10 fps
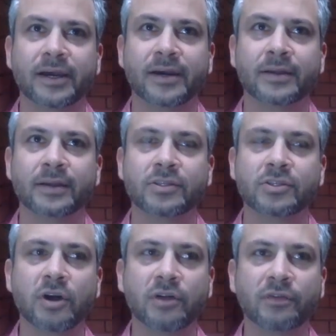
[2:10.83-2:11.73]

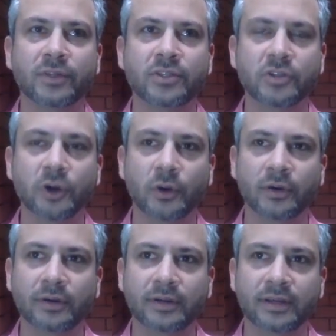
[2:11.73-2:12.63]
solve what's
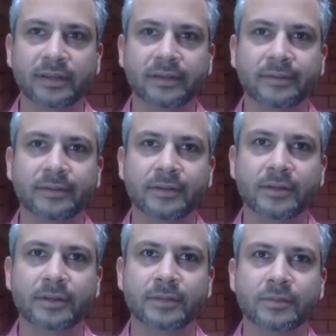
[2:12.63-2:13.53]
known in
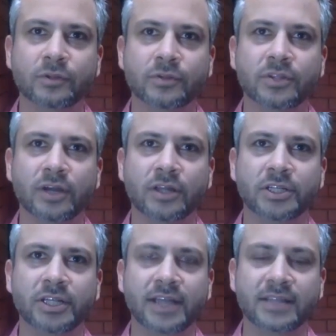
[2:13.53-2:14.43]

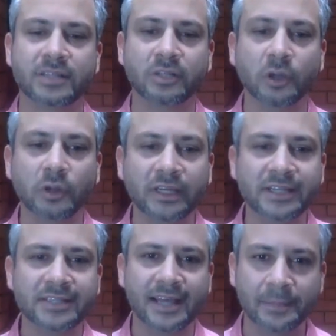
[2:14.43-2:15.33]
sociology as the
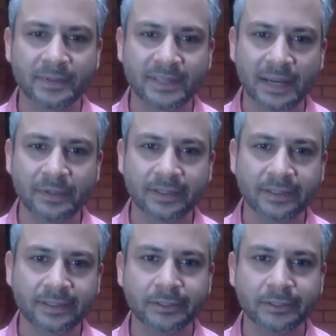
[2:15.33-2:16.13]
loneliness epidemic,